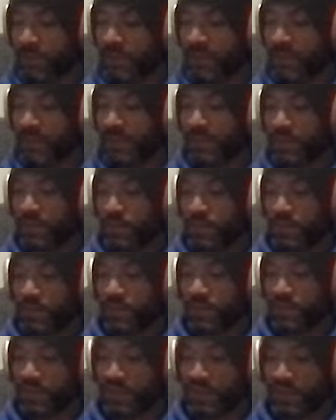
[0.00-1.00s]
kids
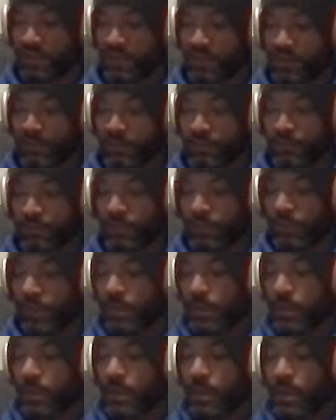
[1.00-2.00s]
pitched in,
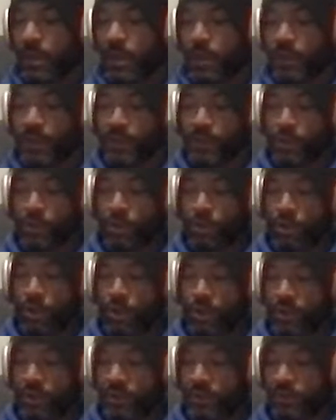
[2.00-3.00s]
helping
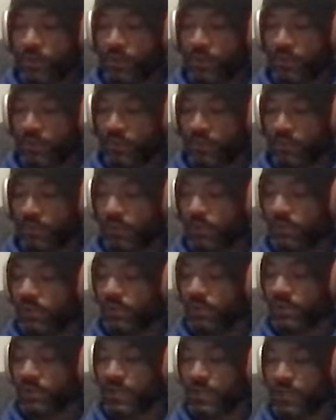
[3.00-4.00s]
haul in the materials
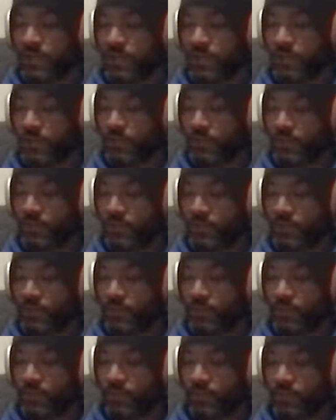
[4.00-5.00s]
and set up the booth.
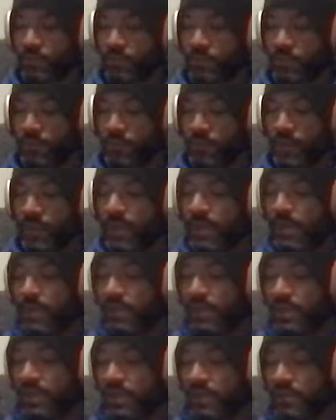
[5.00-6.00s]

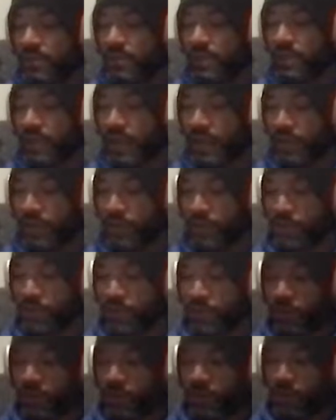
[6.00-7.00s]
Even
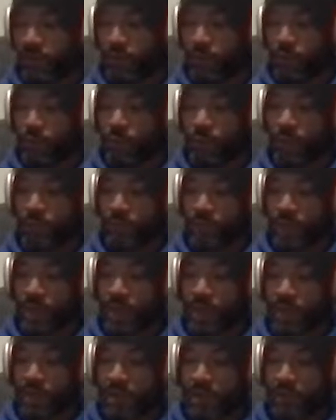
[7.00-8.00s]
Heather, home from
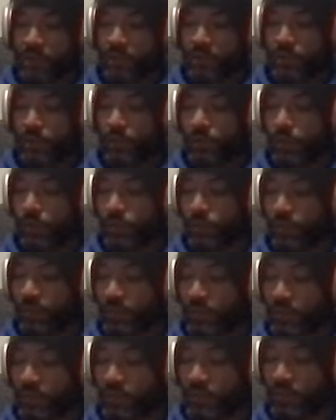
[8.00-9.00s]
college, sold
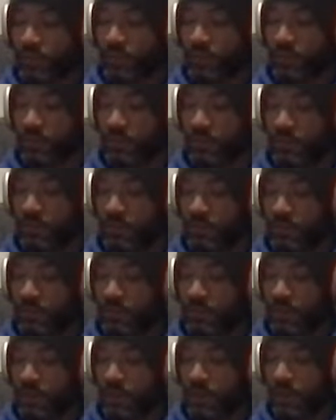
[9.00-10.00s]
pillows.
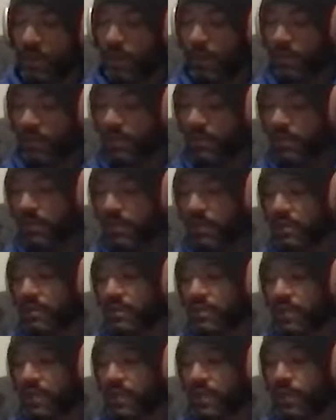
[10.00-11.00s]
By the second
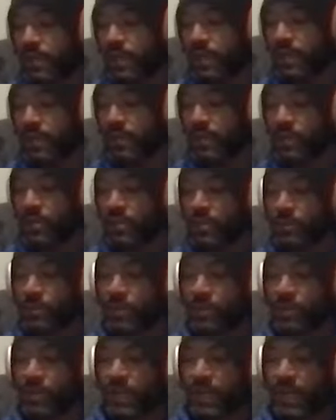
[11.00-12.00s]
day, we had
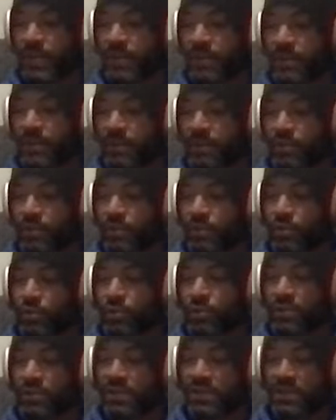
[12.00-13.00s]
customers lined up
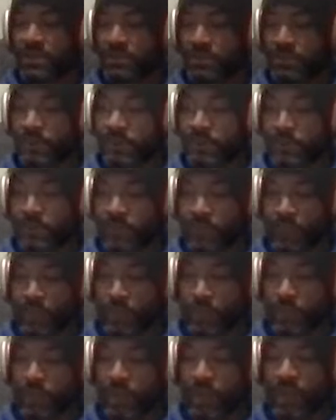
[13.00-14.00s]
so deep they
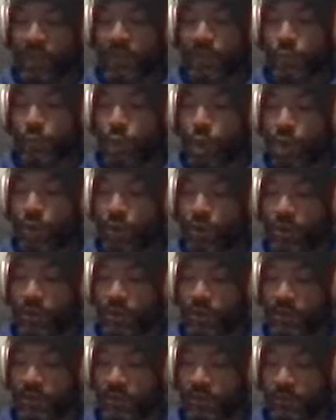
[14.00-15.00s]
were blocking
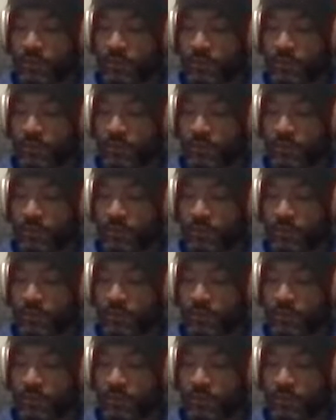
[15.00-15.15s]
walkways.